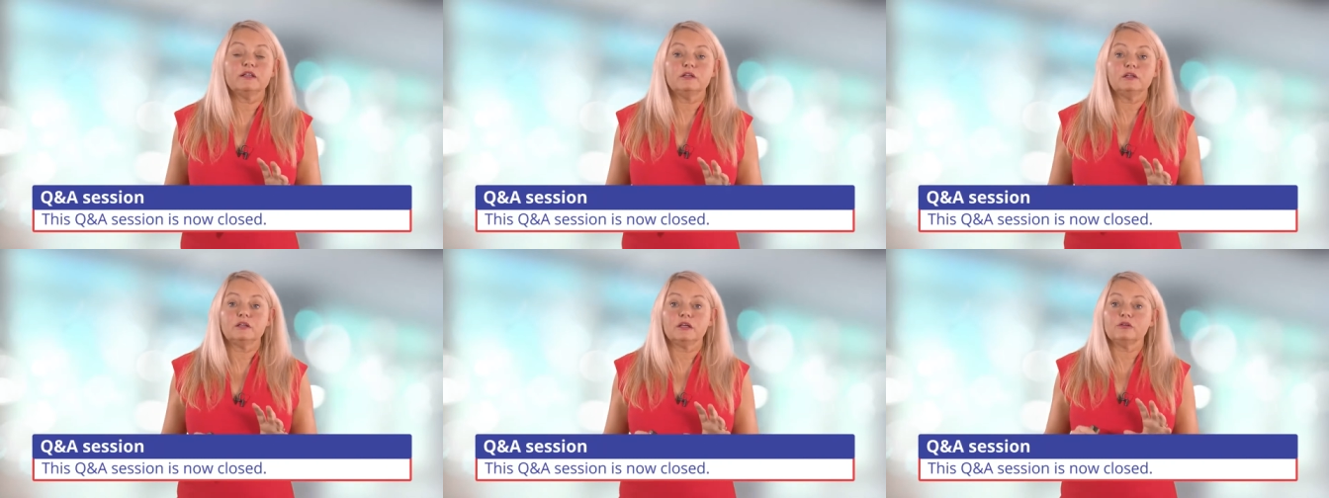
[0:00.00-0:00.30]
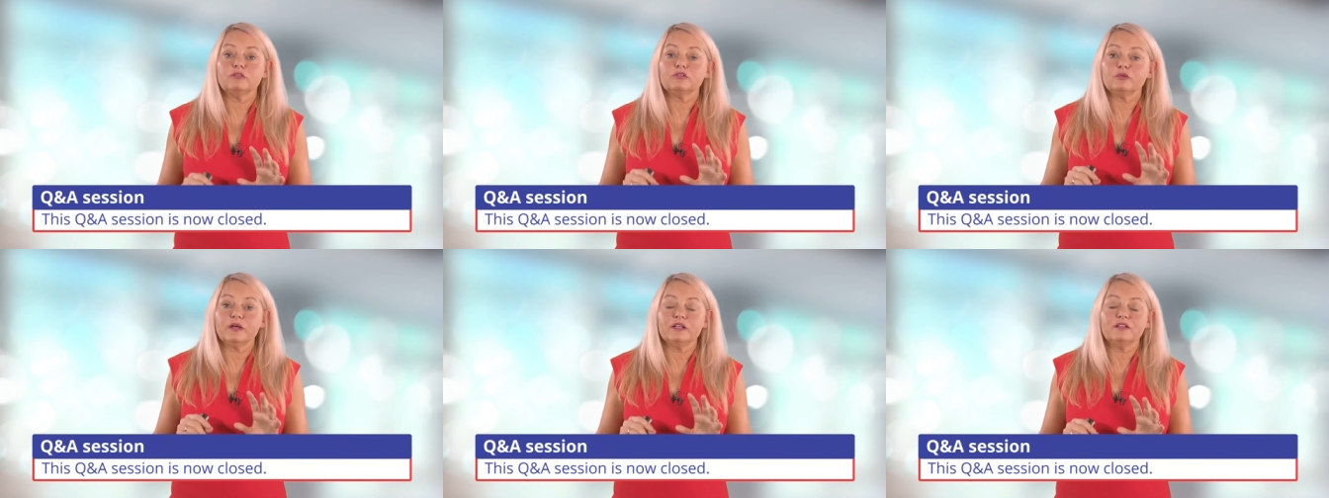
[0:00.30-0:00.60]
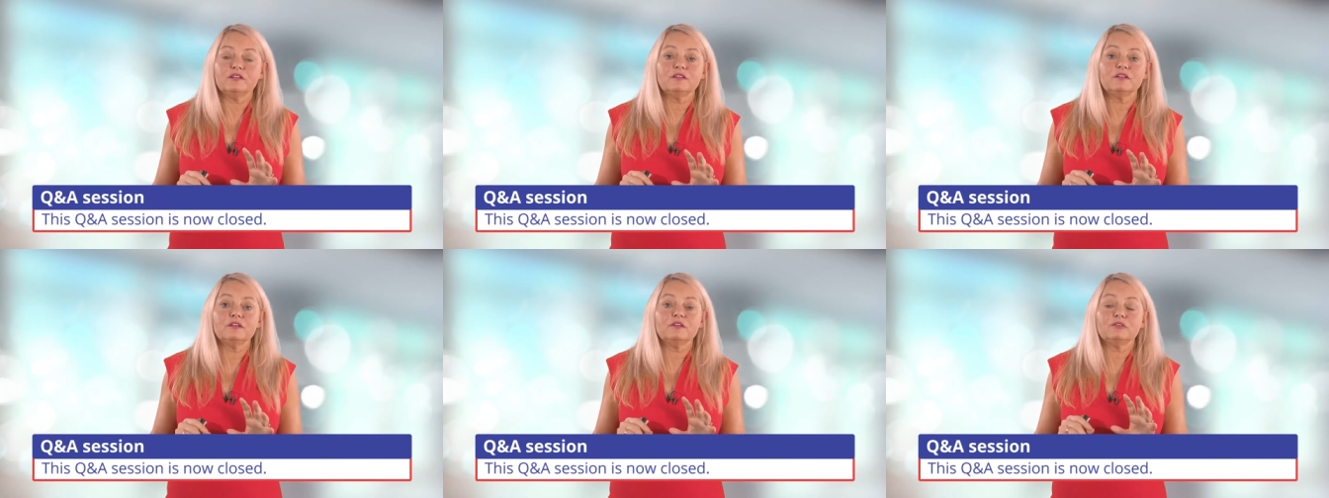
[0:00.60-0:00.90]
you know,
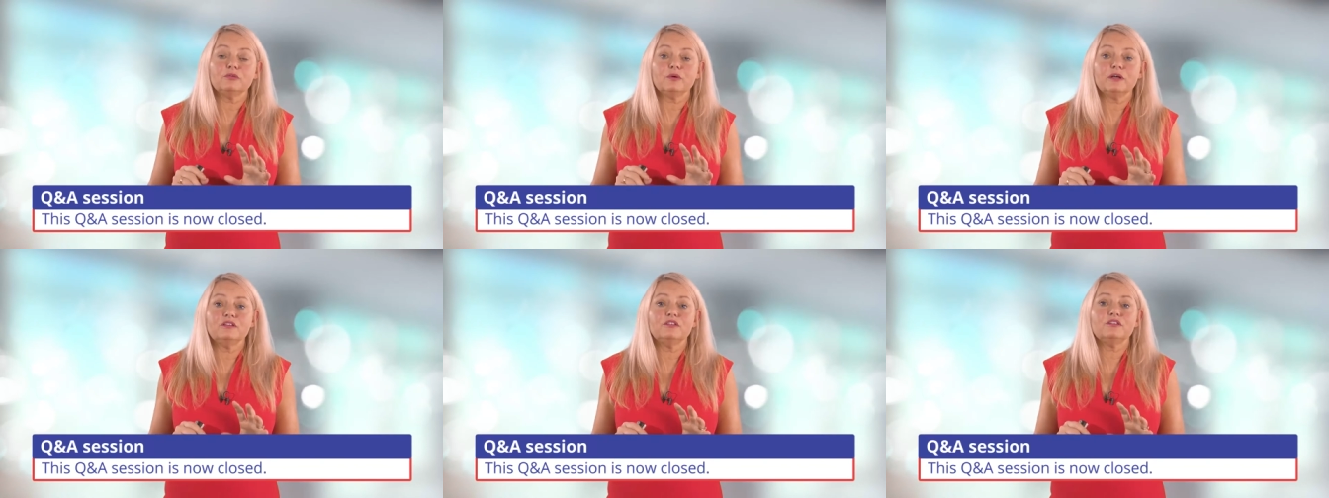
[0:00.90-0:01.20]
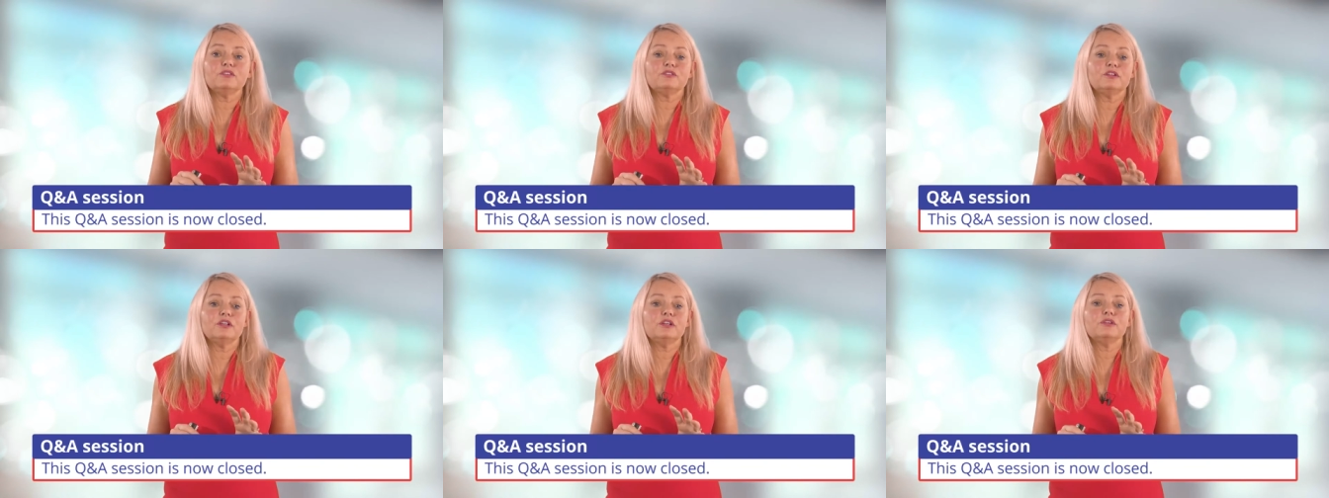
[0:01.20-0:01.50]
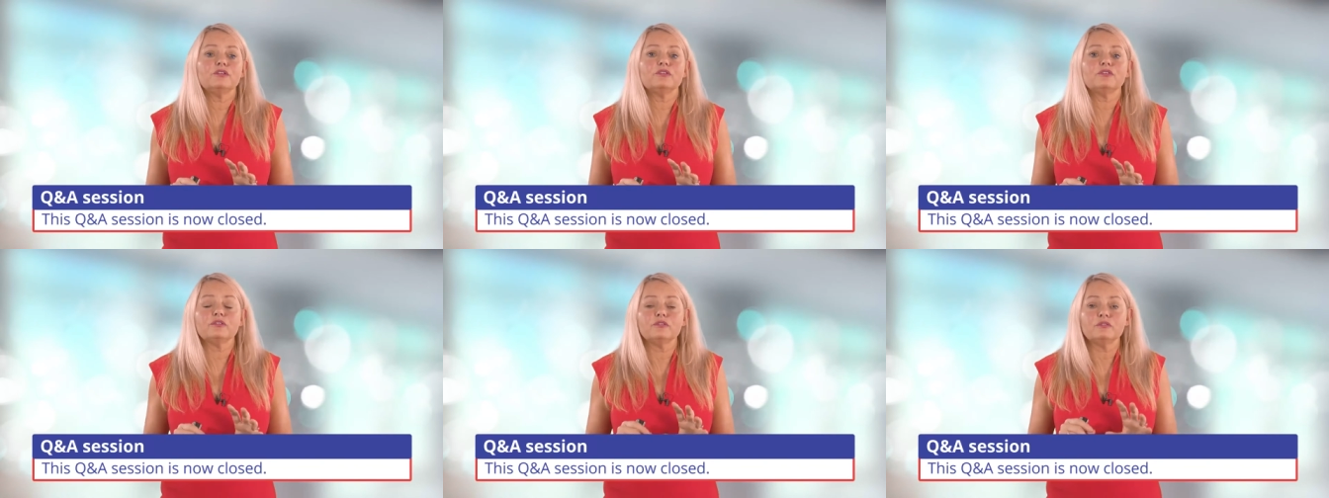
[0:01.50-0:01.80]
twenty, twenty-three
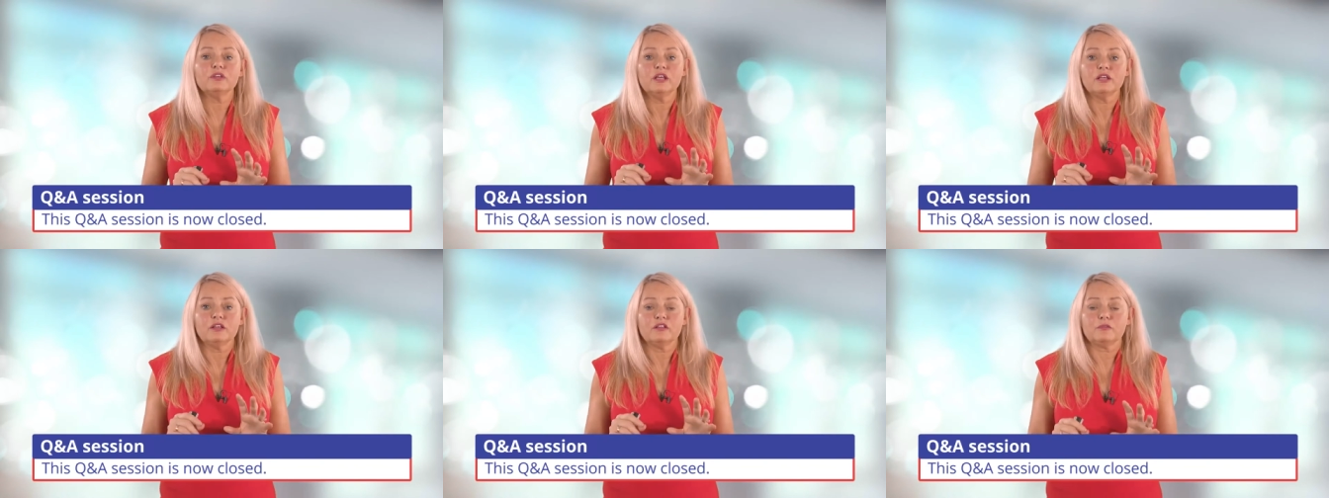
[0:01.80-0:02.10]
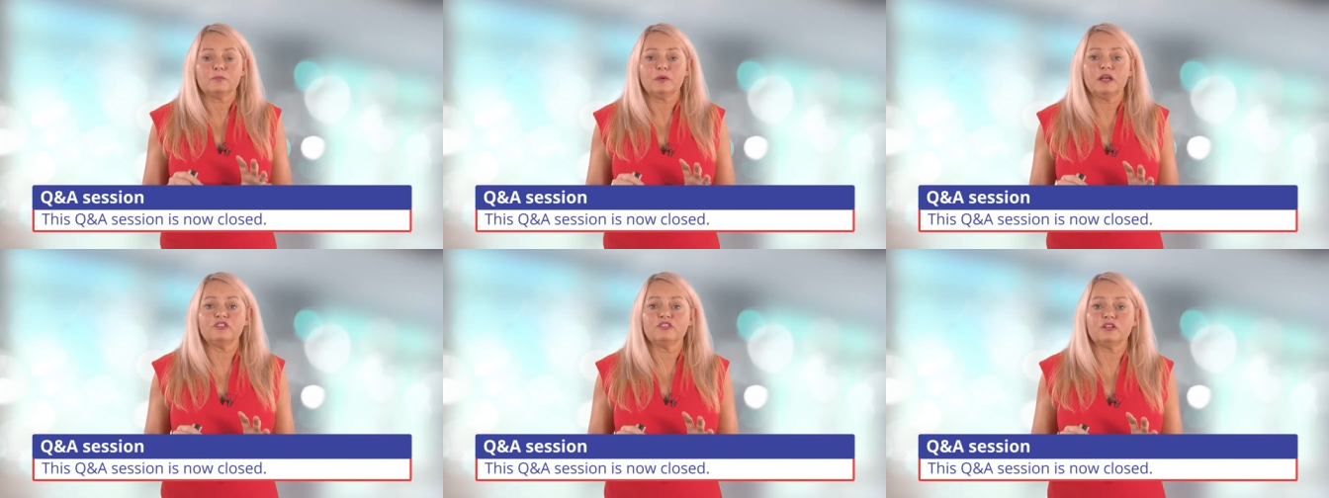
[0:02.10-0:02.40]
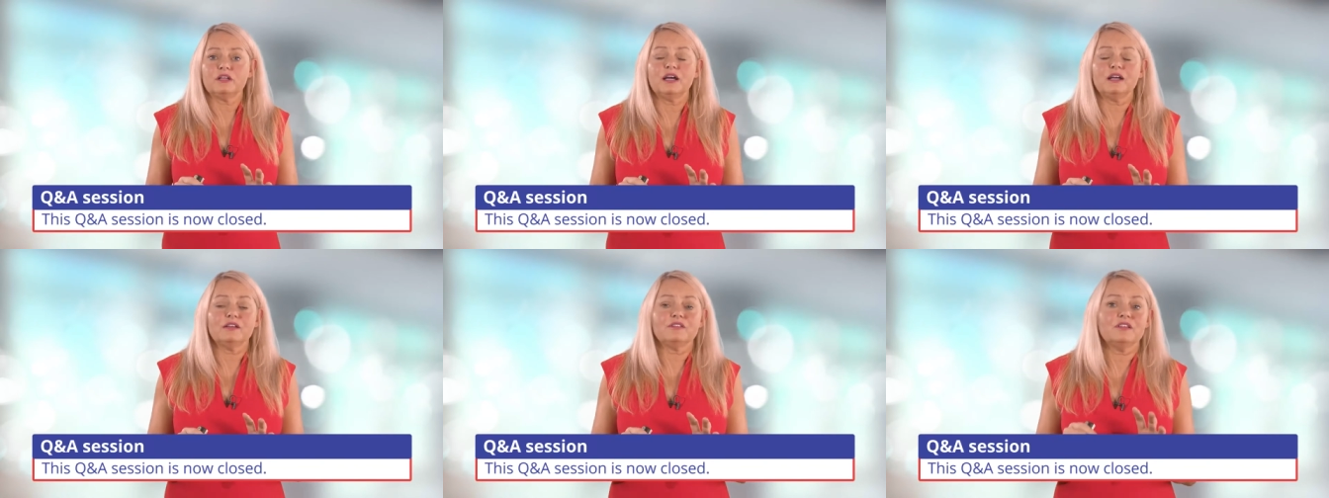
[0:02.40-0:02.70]
years in
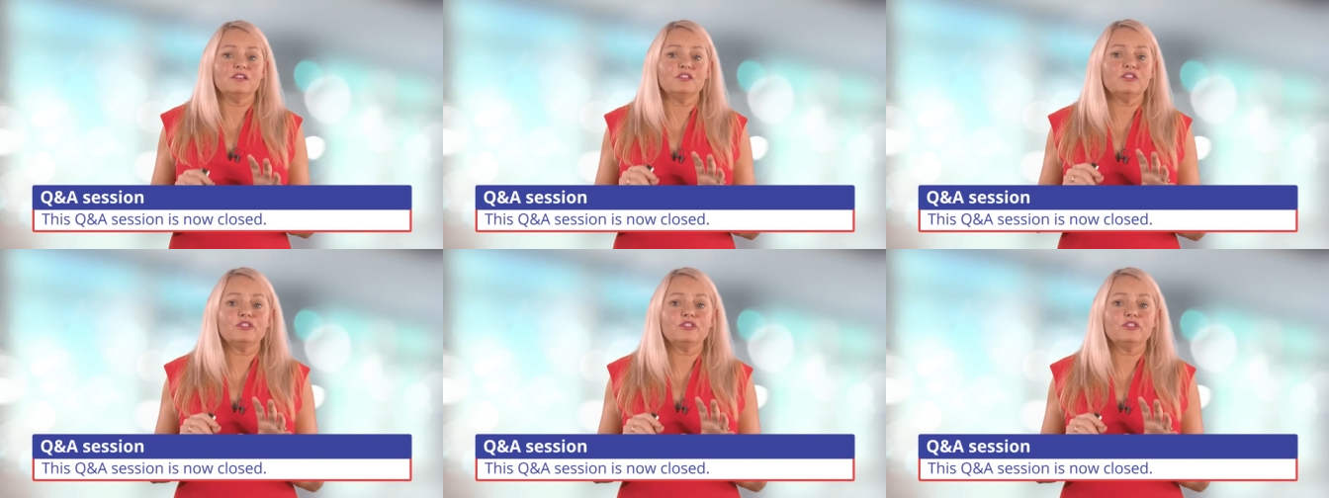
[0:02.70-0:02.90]
specialising,